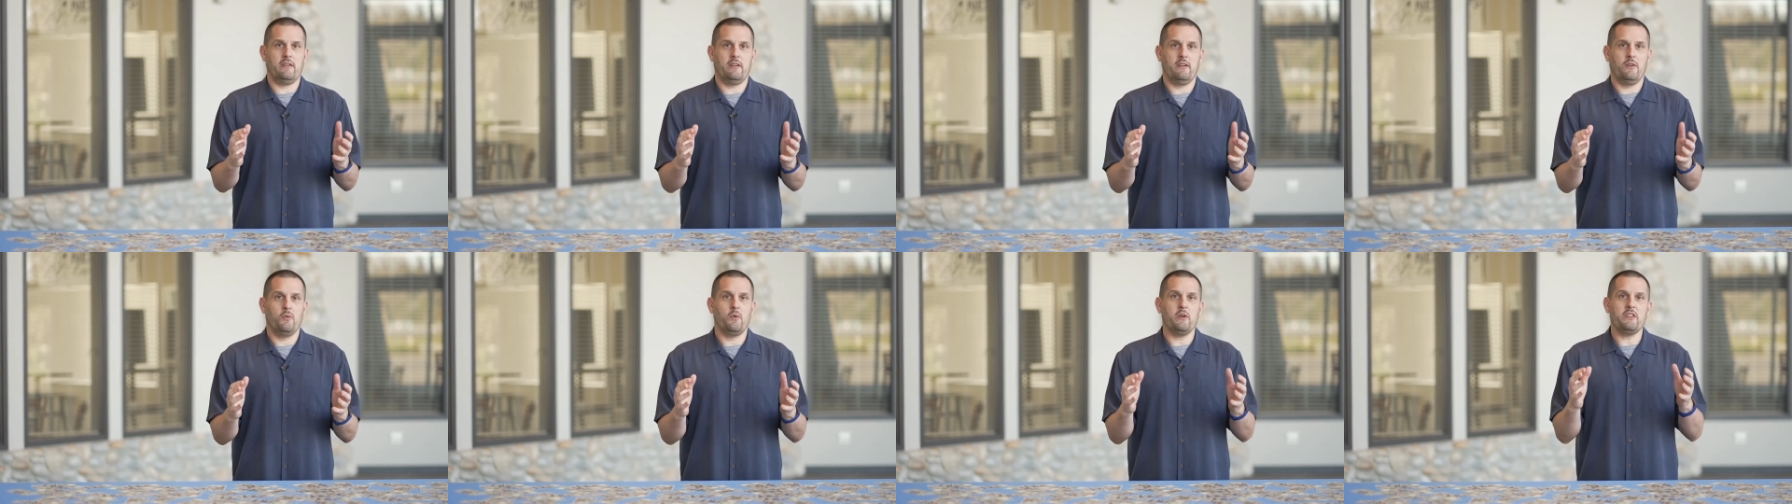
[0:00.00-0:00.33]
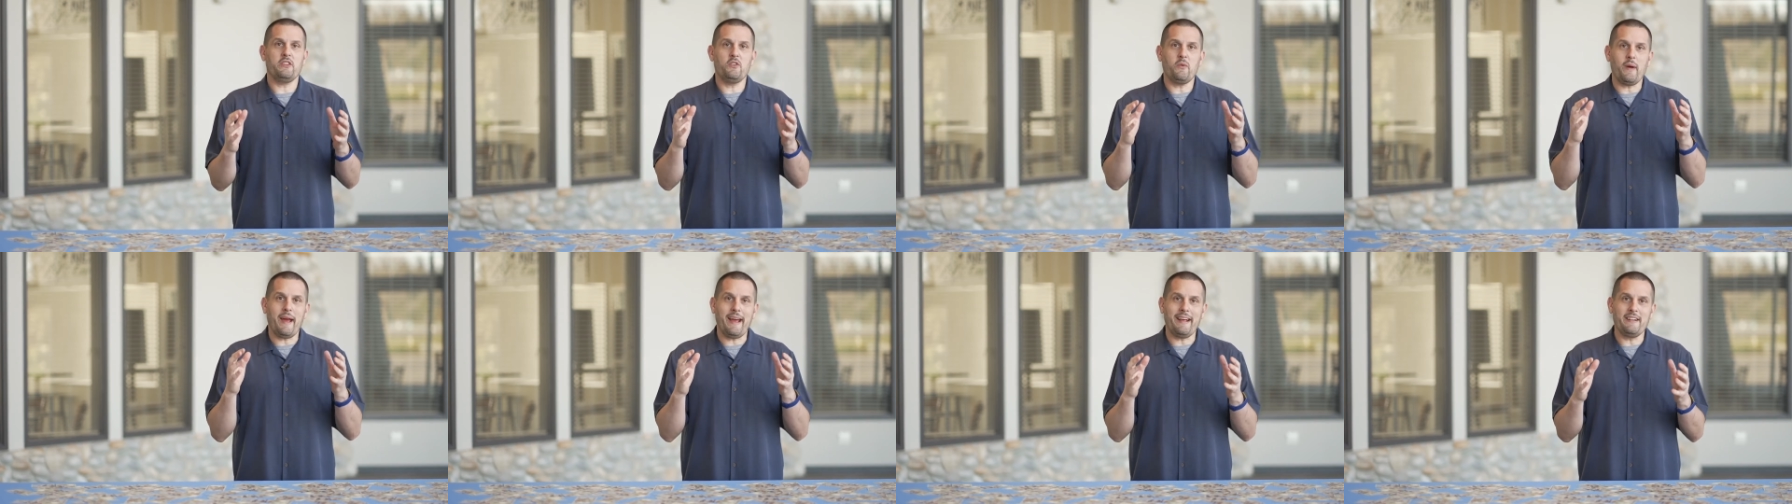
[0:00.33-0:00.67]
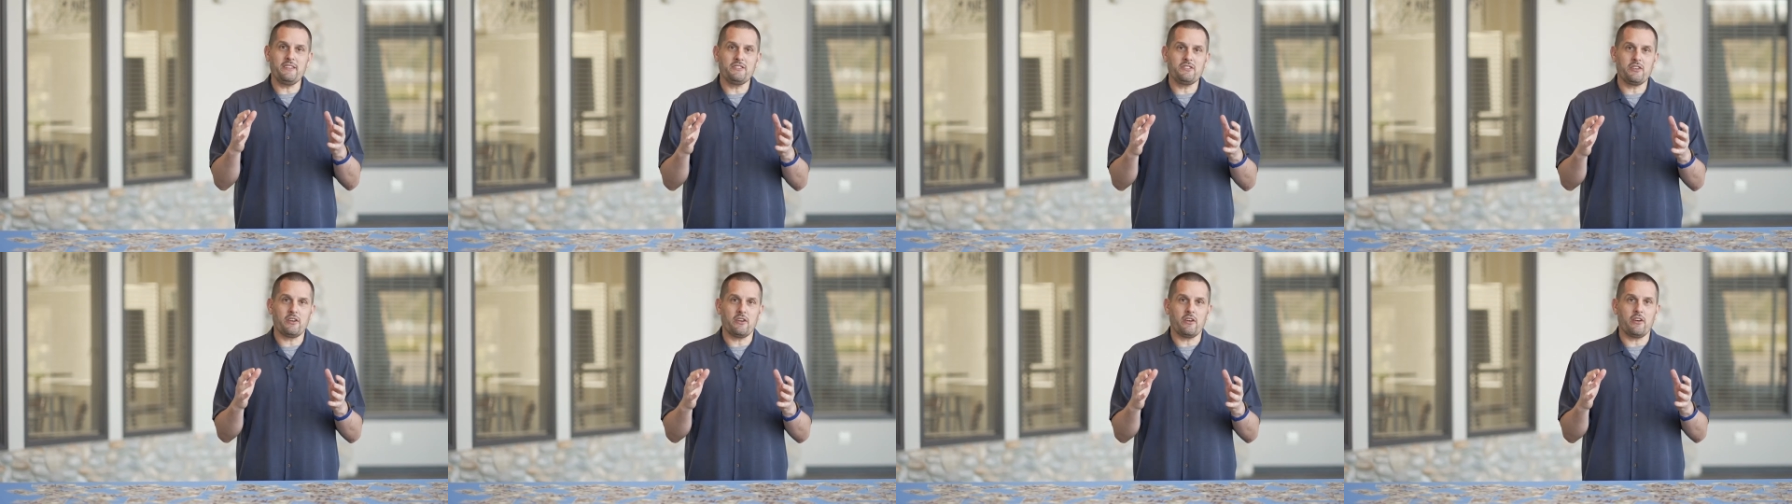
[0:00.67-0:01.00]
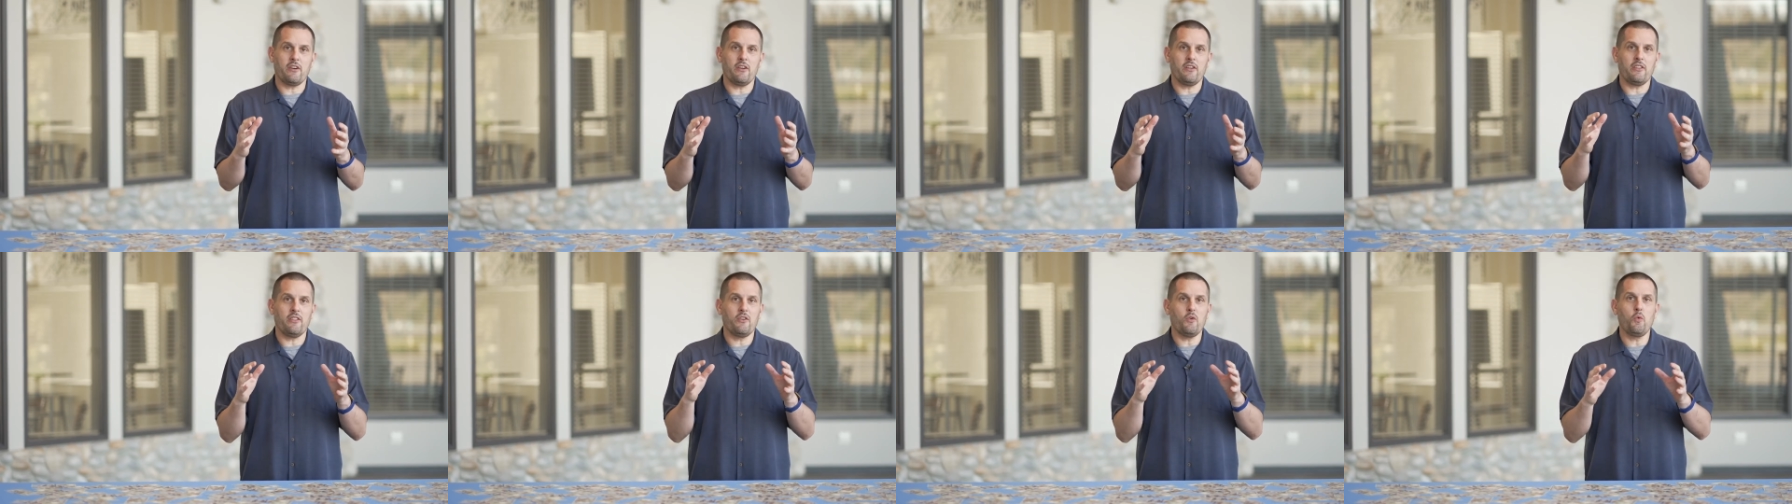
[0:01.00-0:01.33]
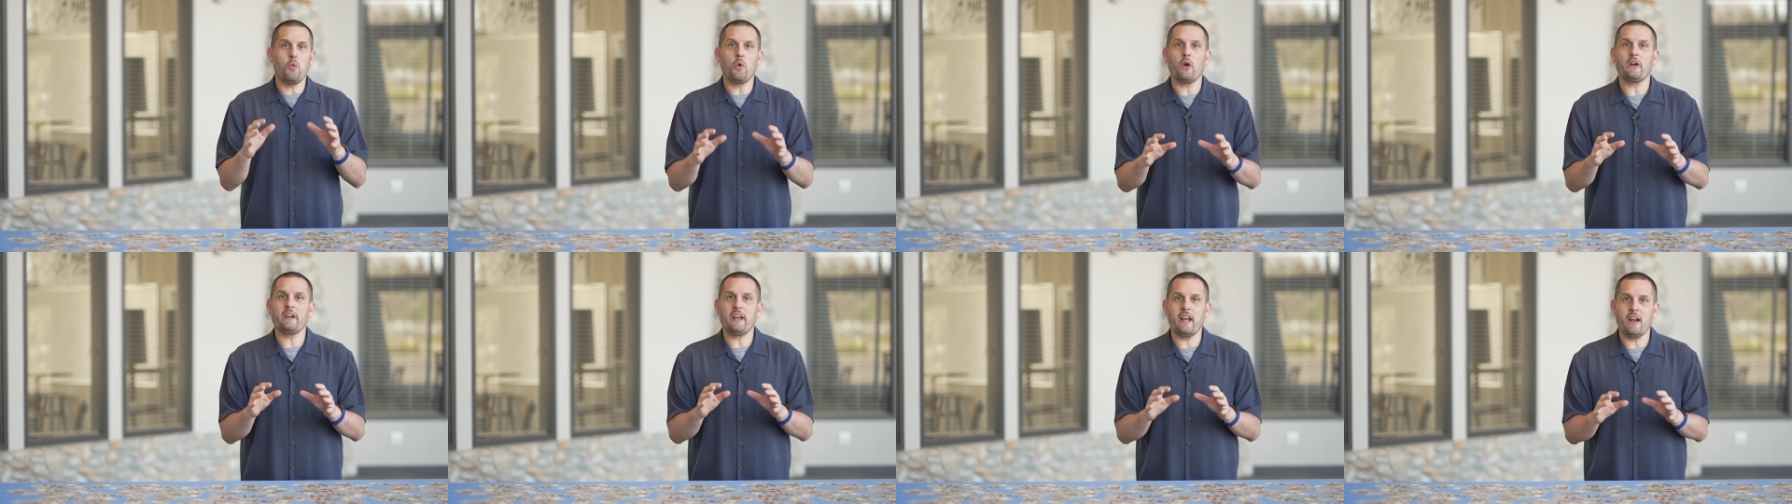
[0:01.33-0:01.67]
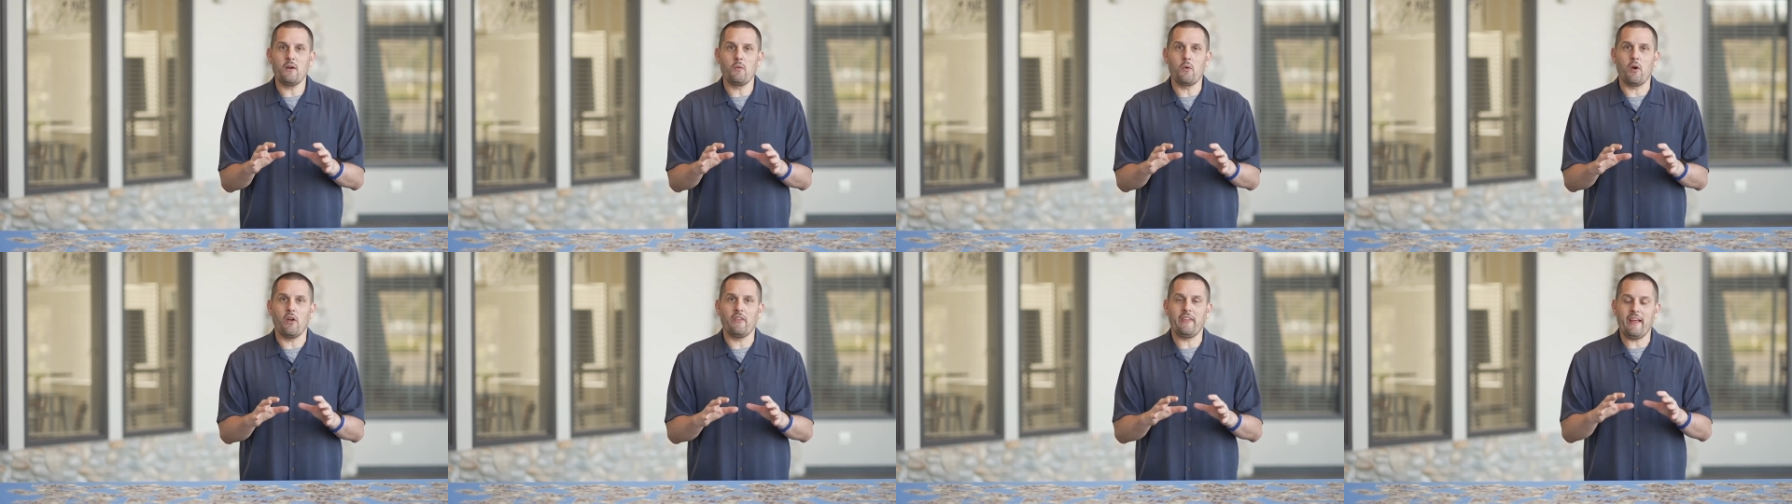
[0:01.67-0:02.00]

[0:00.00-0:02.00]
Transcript: when you enter the working world.